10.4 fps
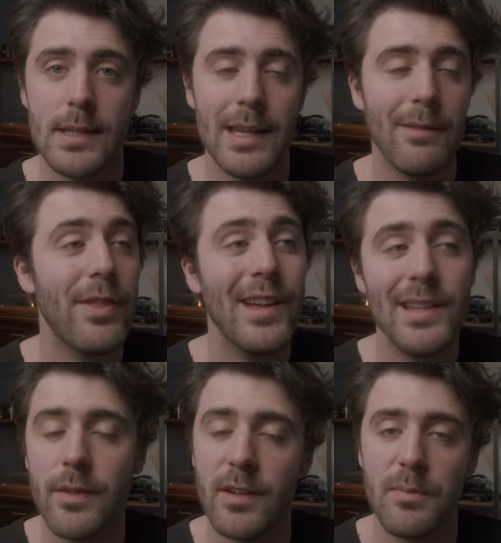and if
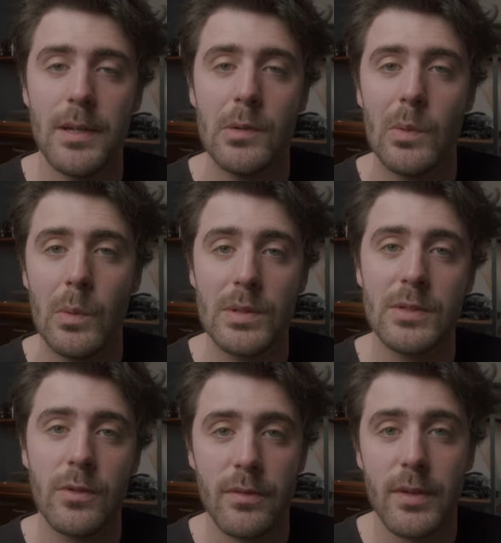35mm was
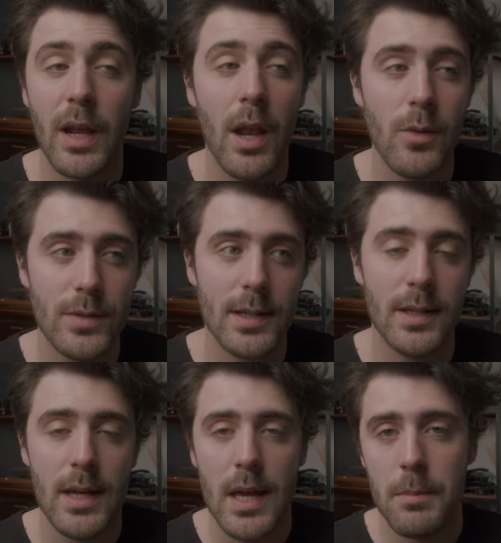sort of closer